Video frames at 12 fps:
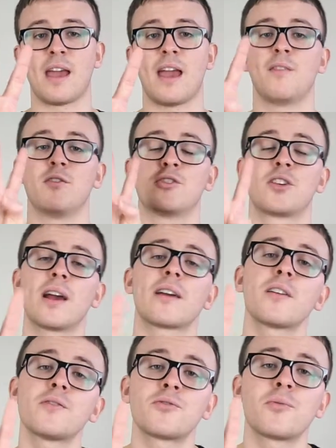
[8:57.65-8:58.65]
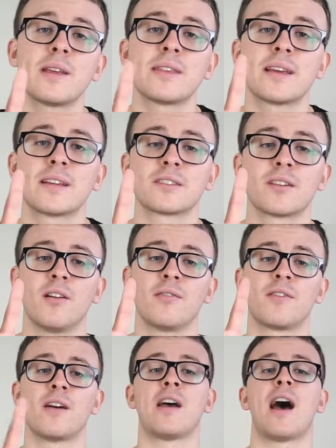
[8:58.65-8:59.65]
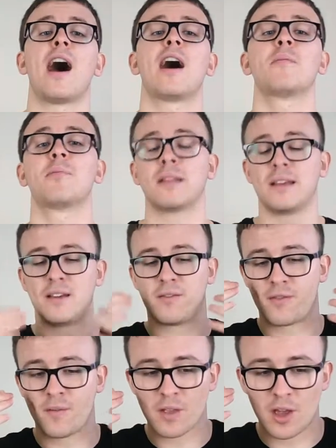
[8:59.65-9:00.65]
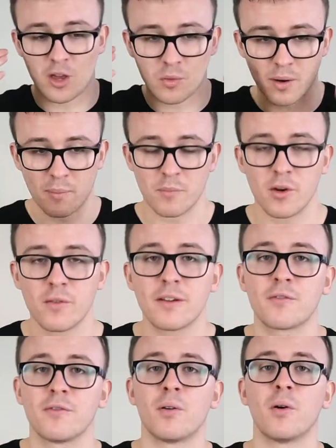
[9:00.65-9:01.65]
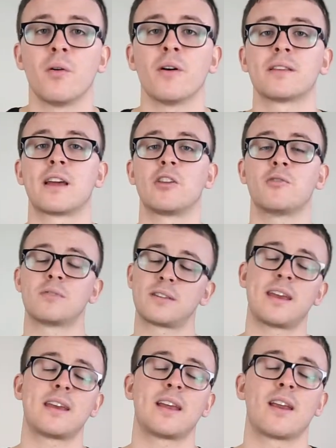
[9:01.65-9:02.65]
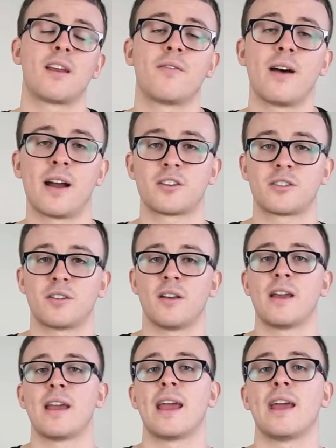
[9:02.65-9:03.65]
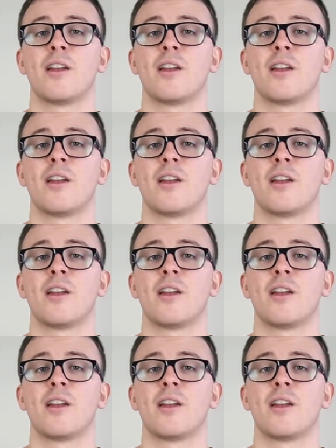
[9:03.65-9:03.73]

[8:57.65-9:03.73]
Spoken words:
If you check those 3 things off, I believe you are moving forward and you're taking enough action in